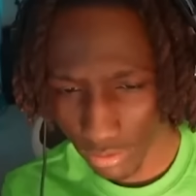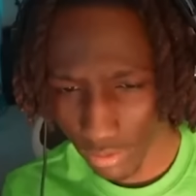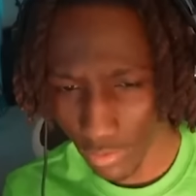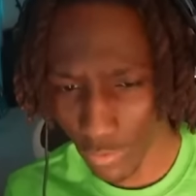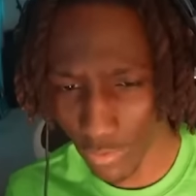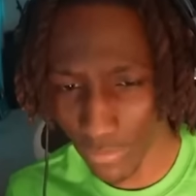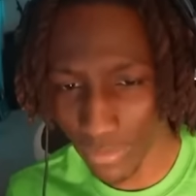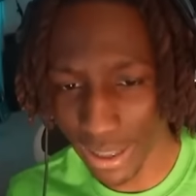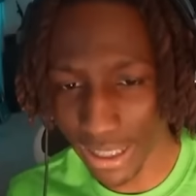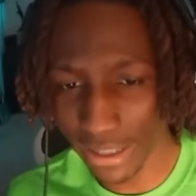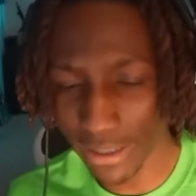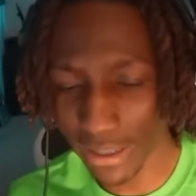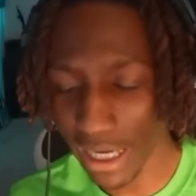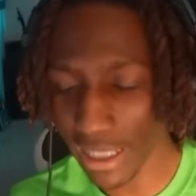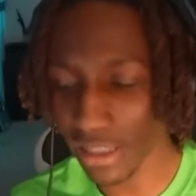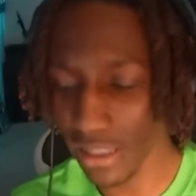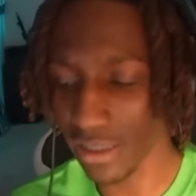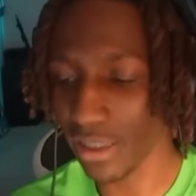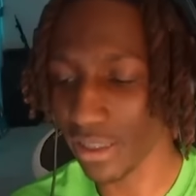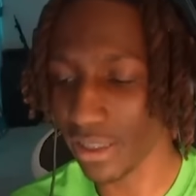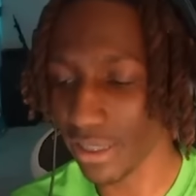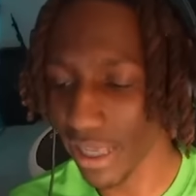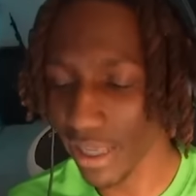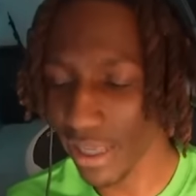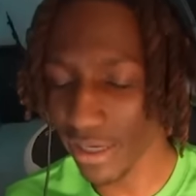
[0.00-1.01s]
act
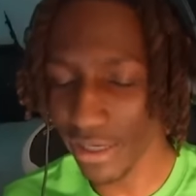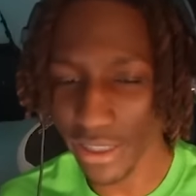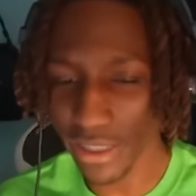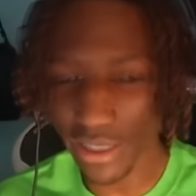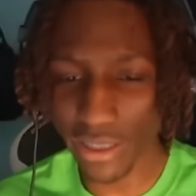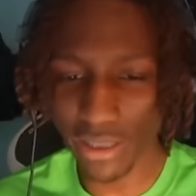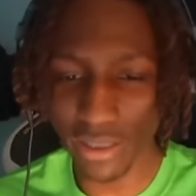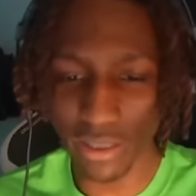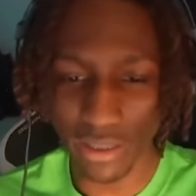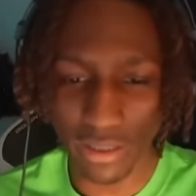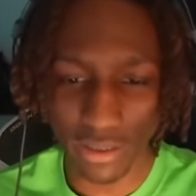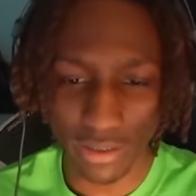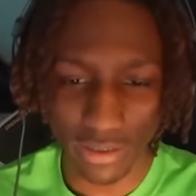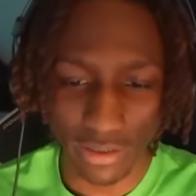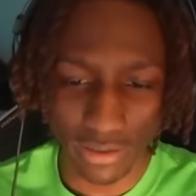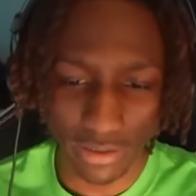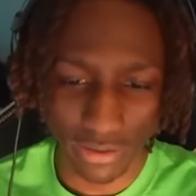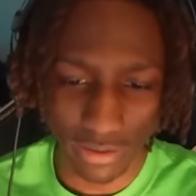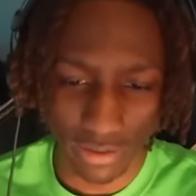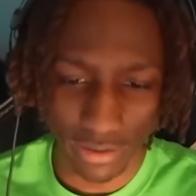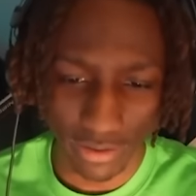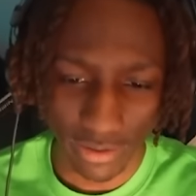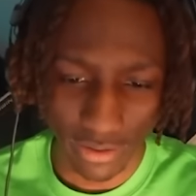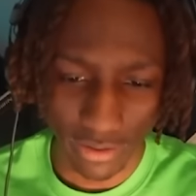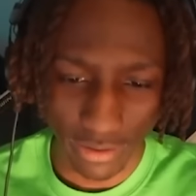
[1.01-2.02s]
obtuse, purposely act
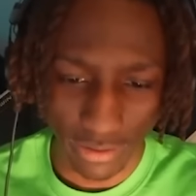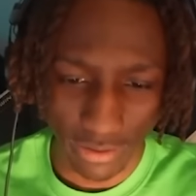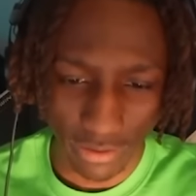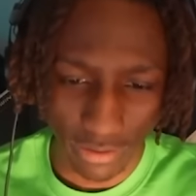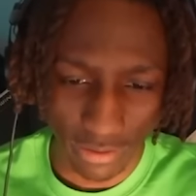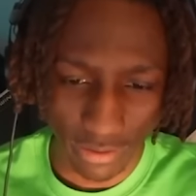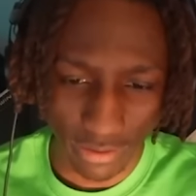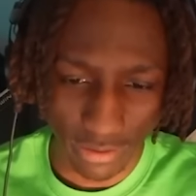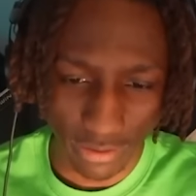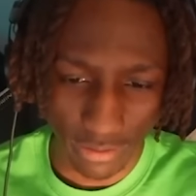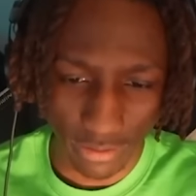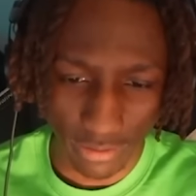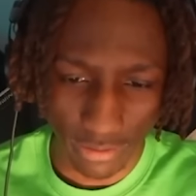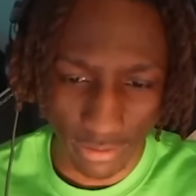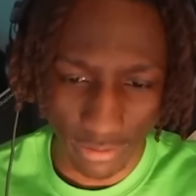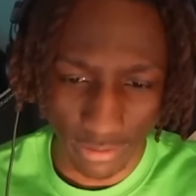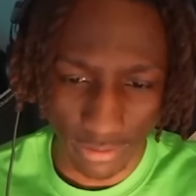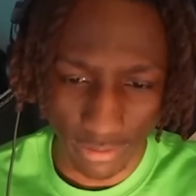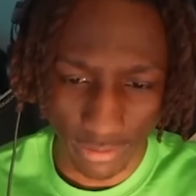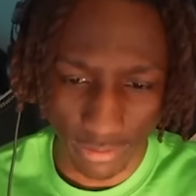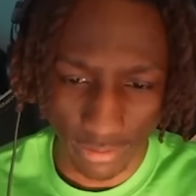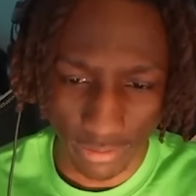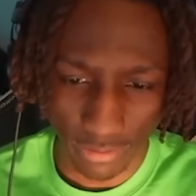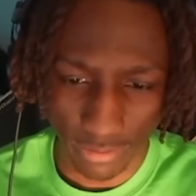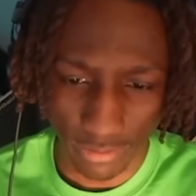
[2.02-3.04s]
like they don't
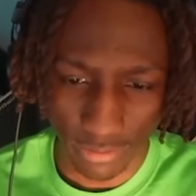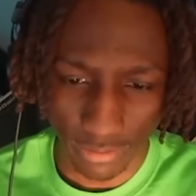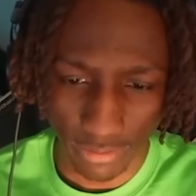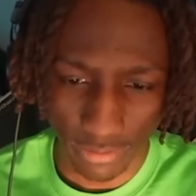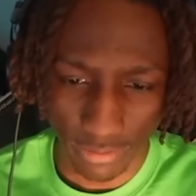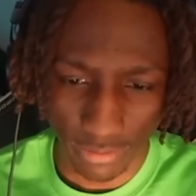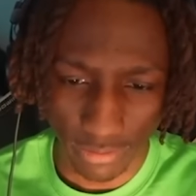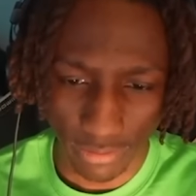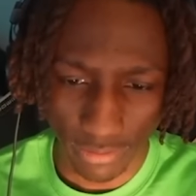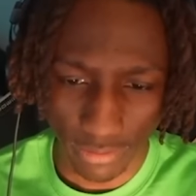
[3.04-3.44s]
understand.